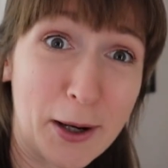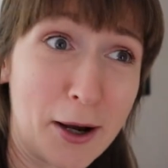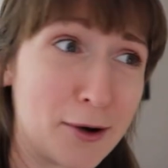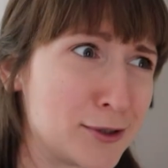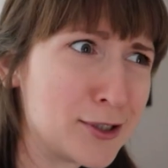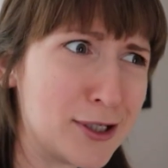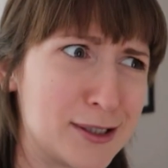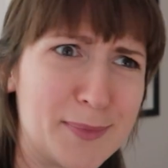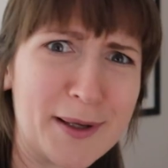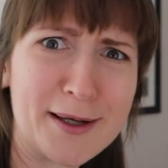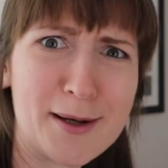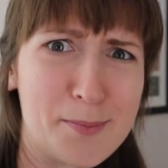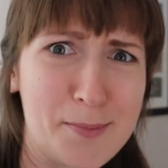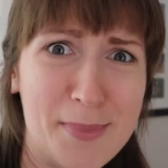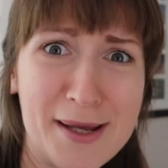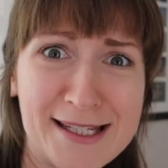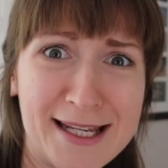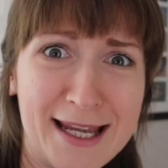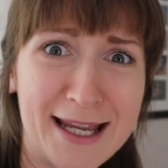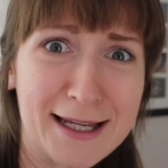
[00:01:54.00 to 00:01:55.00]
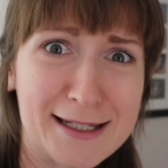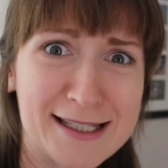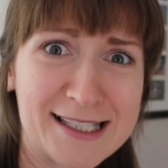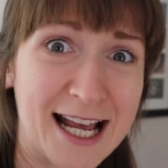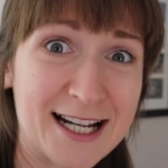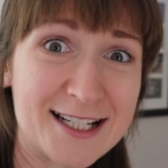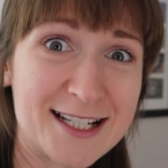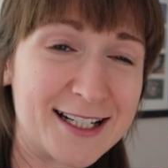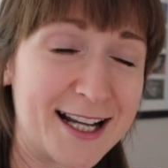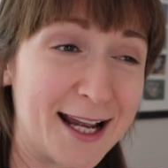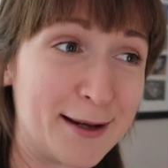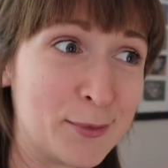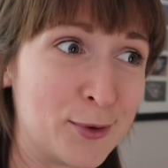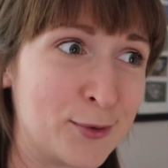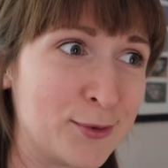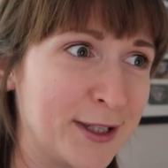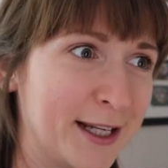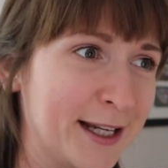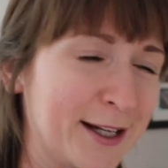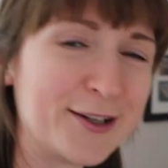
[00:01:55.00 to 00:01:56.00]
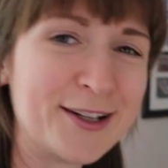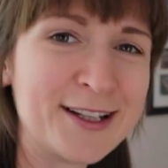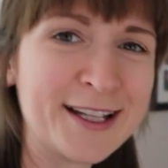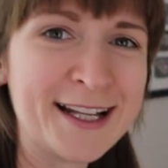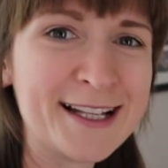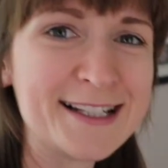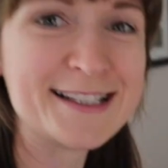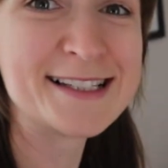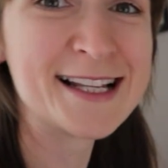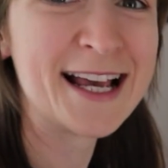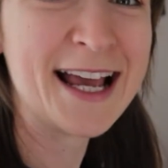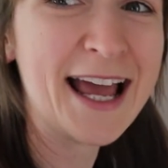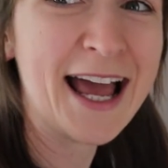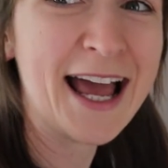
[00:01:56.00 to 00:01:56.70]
well. So it's been a busy Saturday morning, goodness.